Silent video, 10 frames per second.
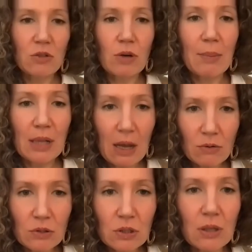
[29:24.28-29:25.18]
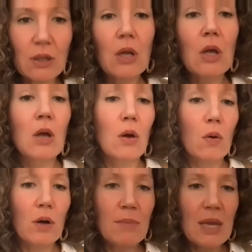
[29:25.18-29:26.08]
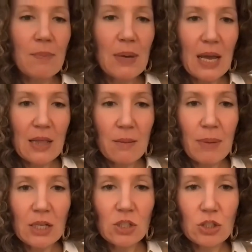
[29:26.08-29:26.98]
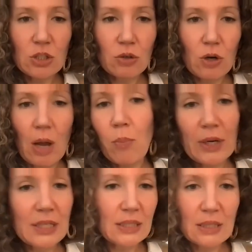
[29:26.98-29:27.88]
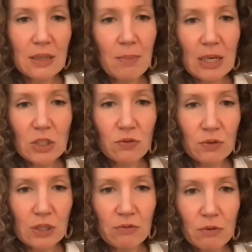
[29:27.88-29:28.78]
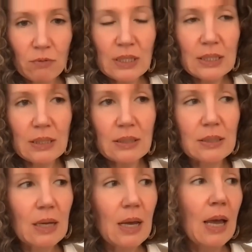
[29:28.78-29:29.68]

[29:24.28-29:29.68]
tribal counsel, or maybe on the bench, appointed to the bench for different reasons.